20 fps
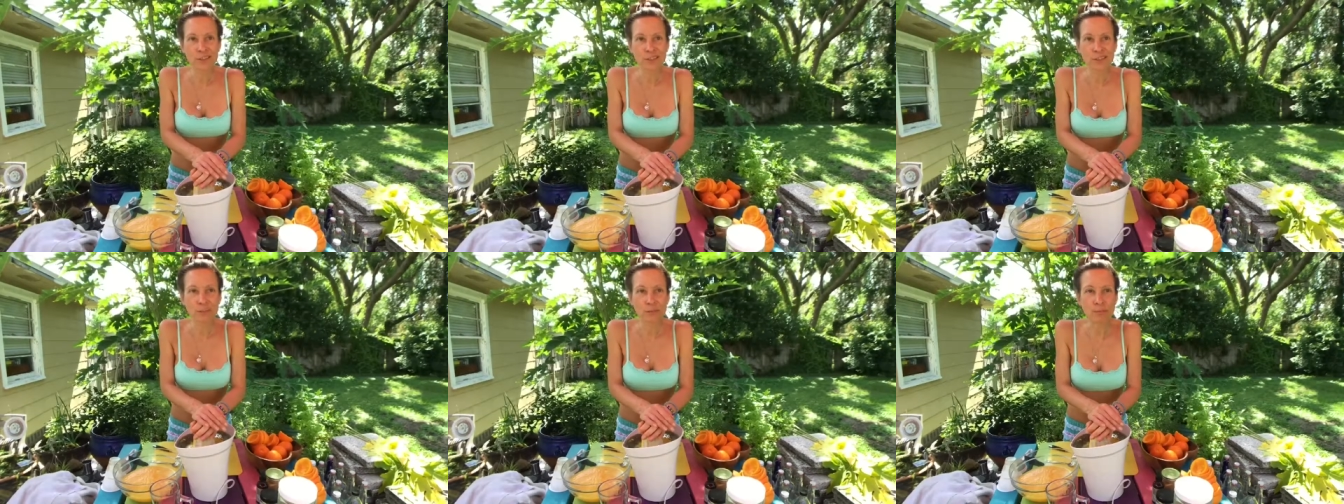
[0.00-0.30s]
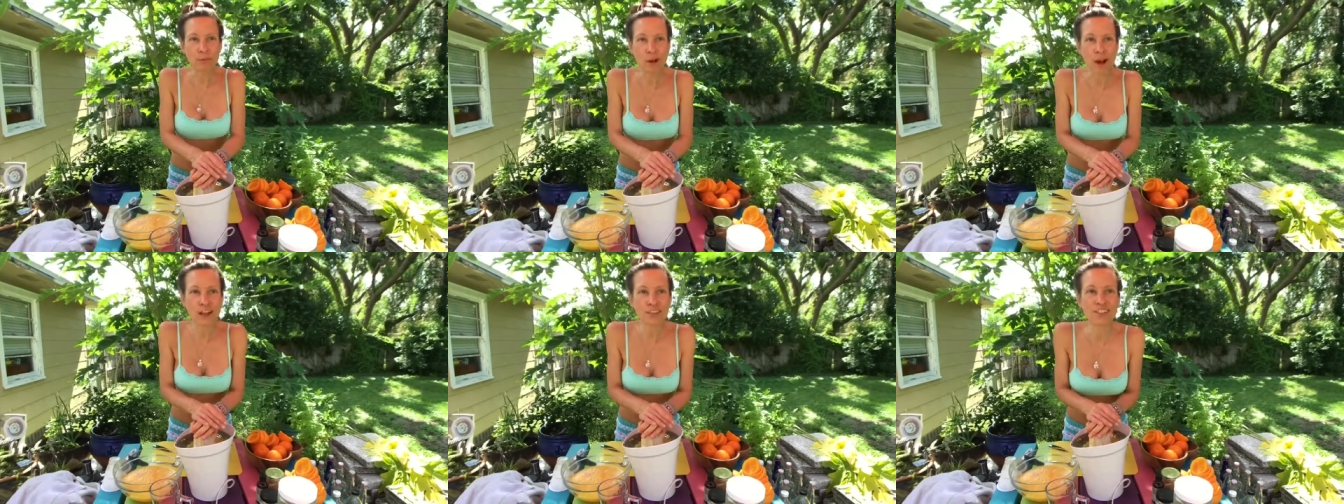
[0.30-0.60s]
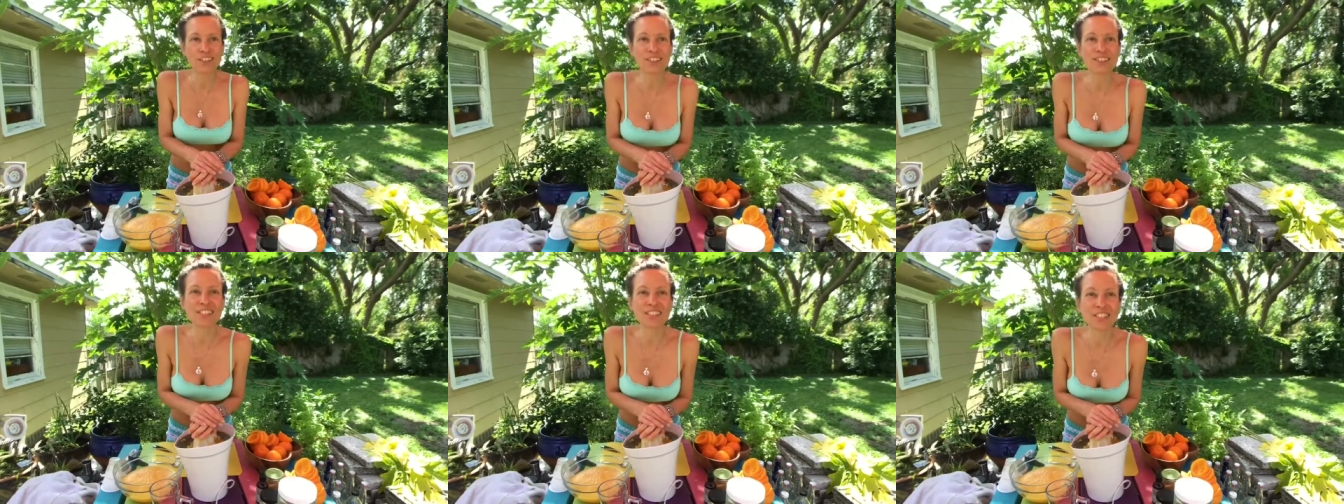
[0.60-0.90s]
the
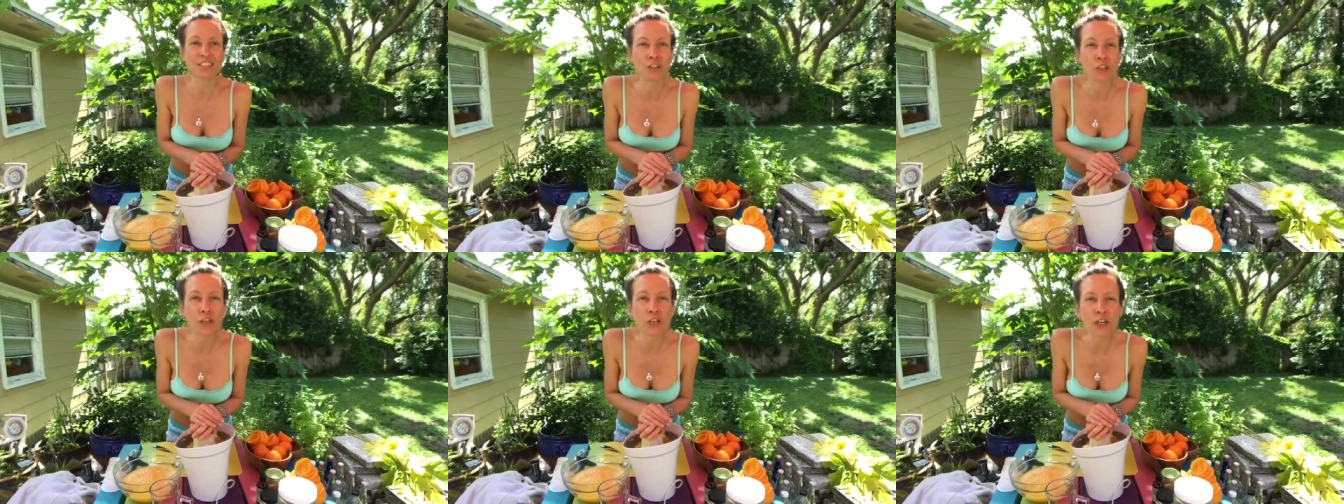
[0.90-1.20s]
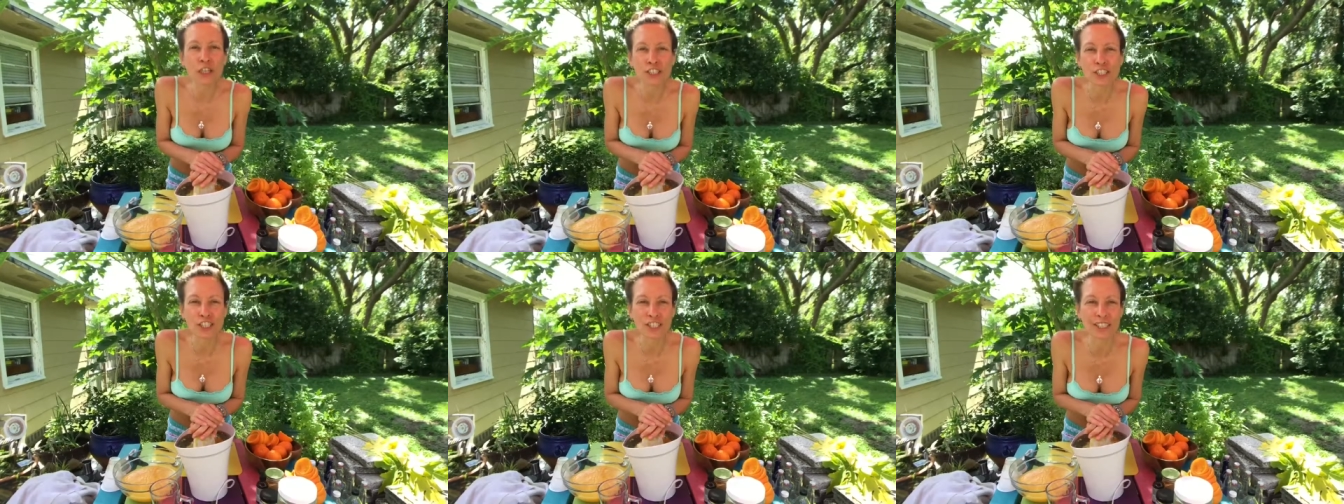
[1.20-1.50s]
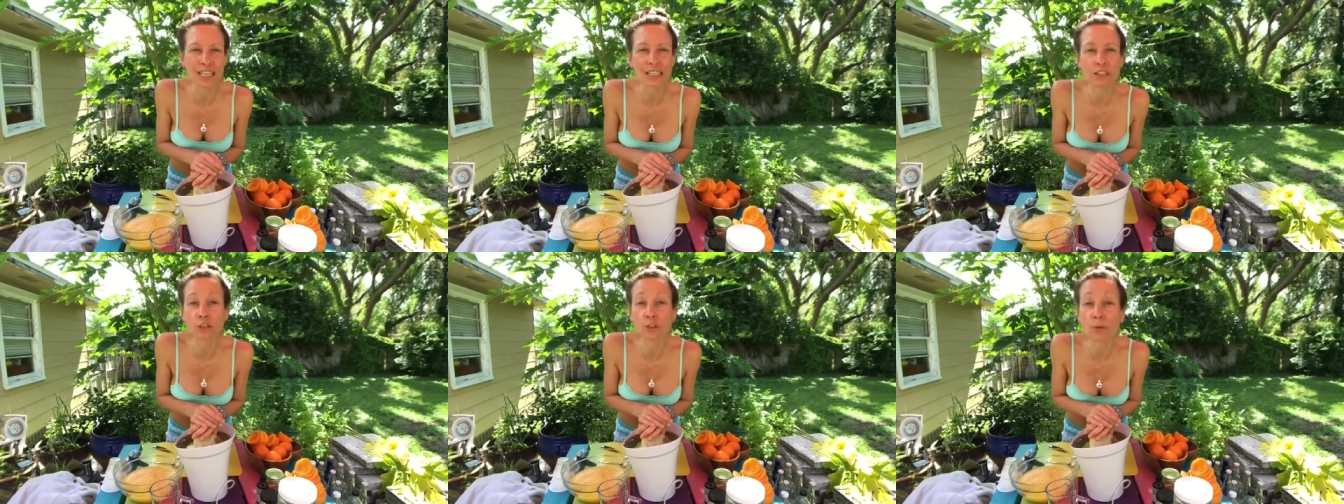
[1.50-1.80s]
process it took to
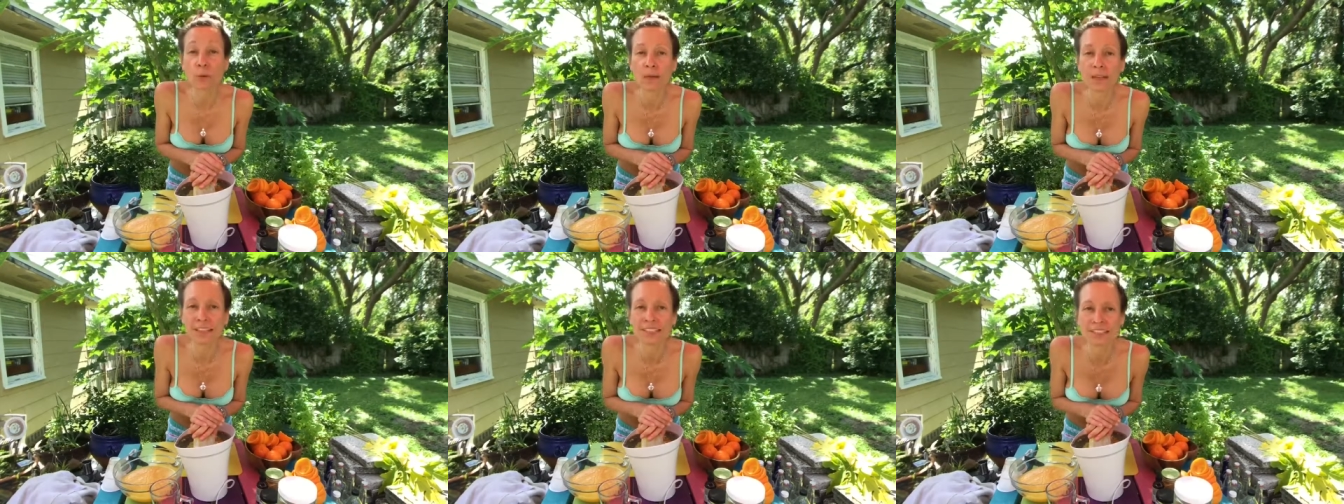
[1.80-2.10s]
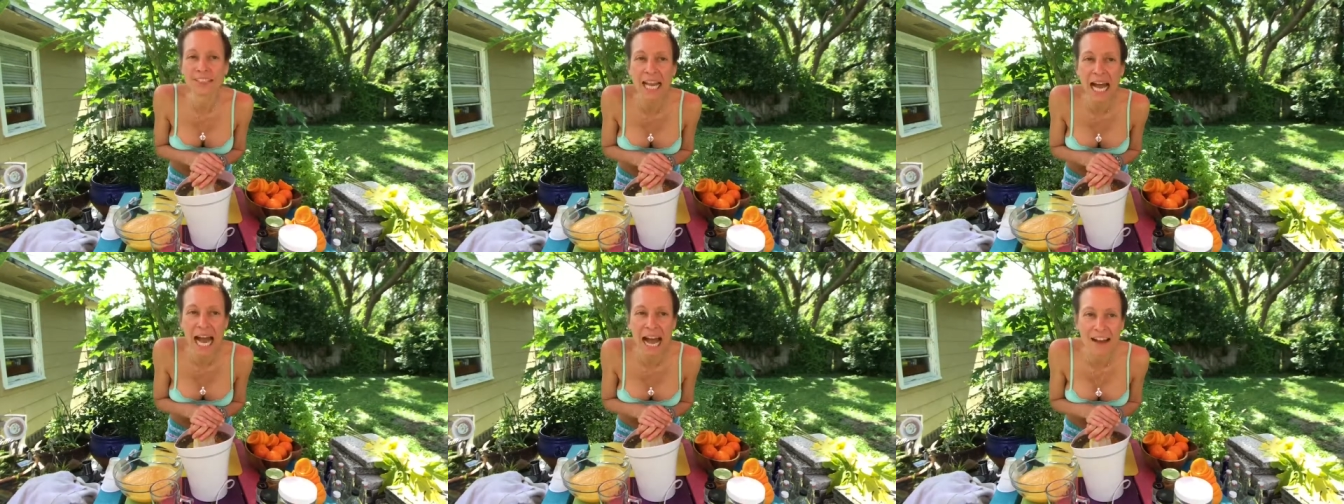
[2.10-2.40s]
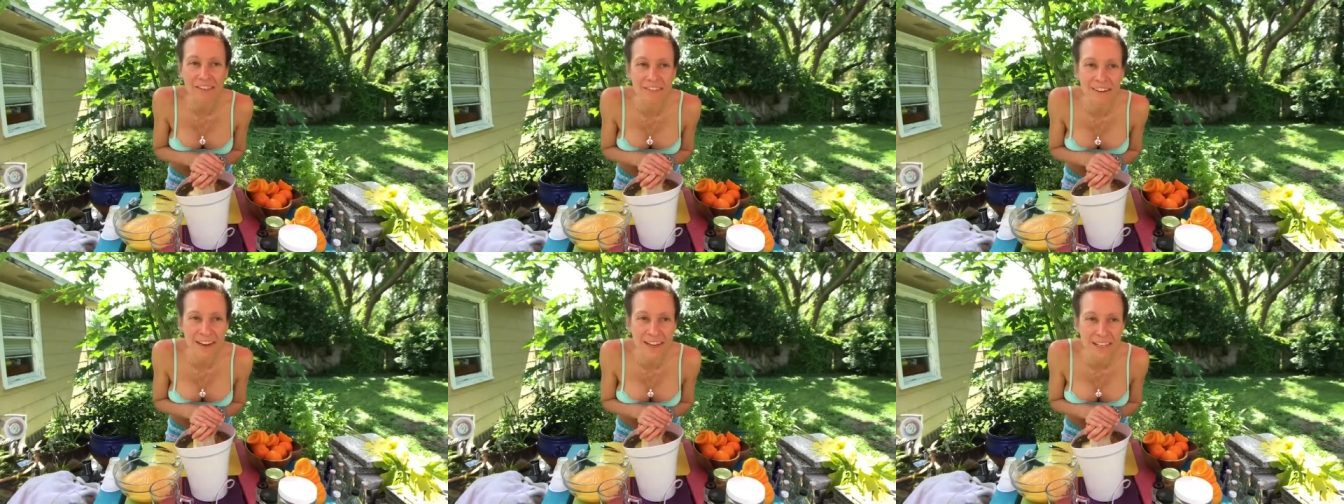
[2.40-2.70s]
get to where it's
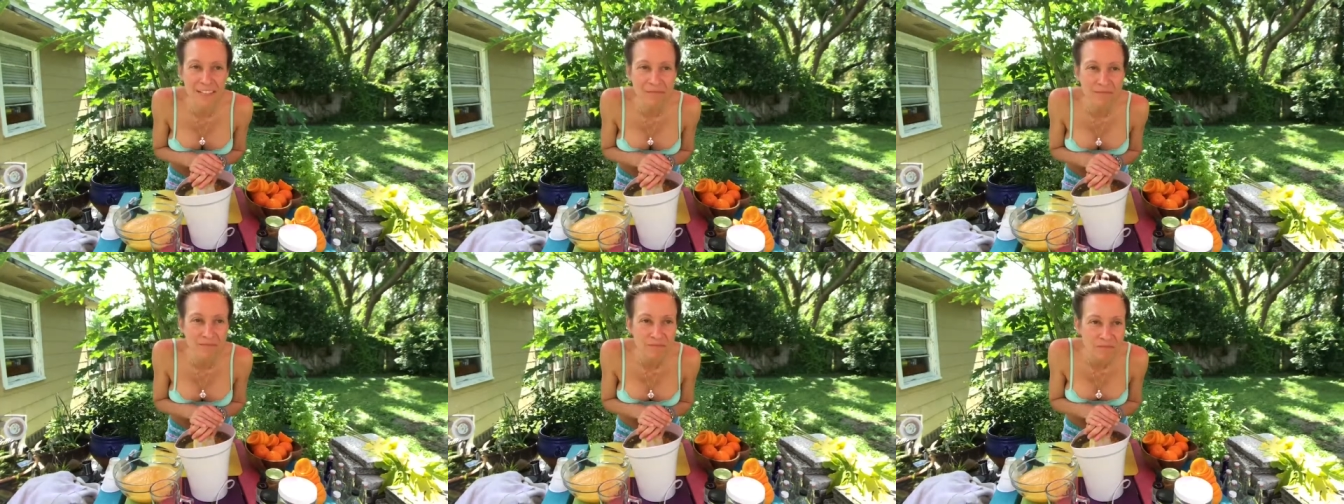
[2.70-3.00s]
at, right?